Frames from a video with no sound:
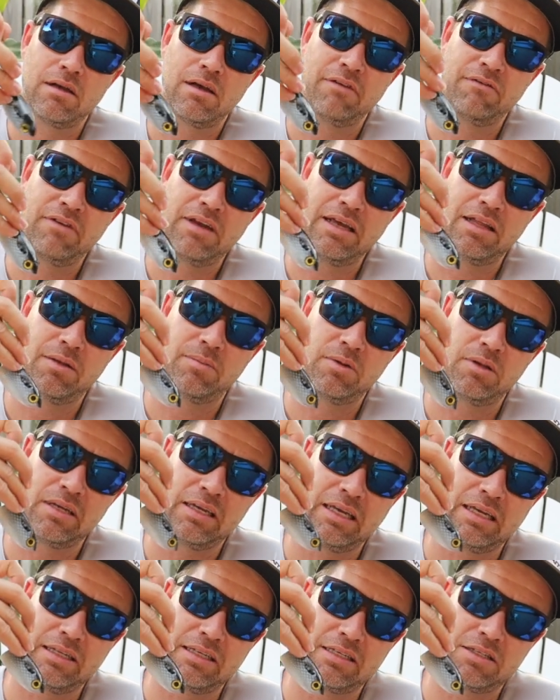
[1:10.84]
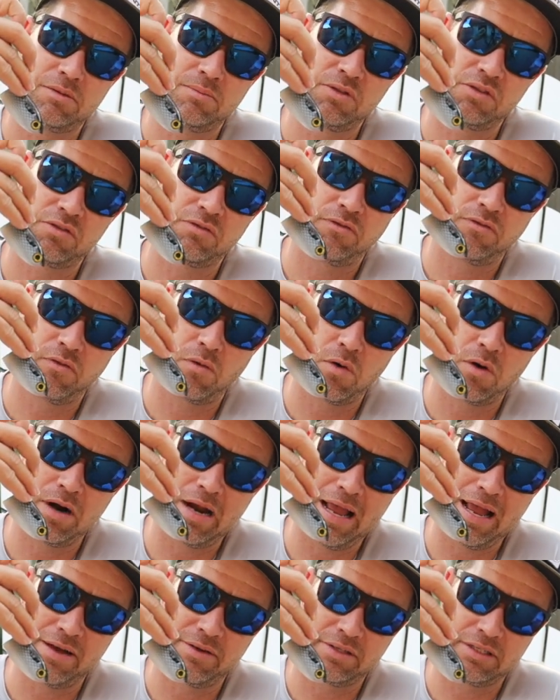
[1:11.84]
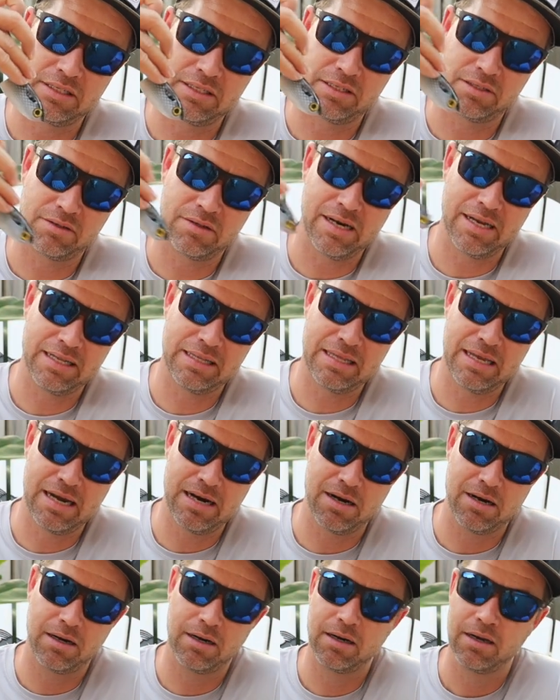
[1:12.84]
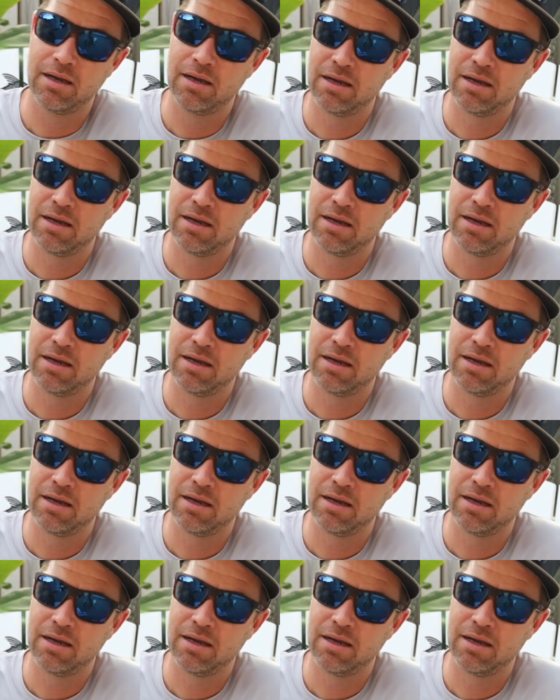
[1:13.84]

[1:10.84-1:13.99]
available again. That's almost 4 ounces right there.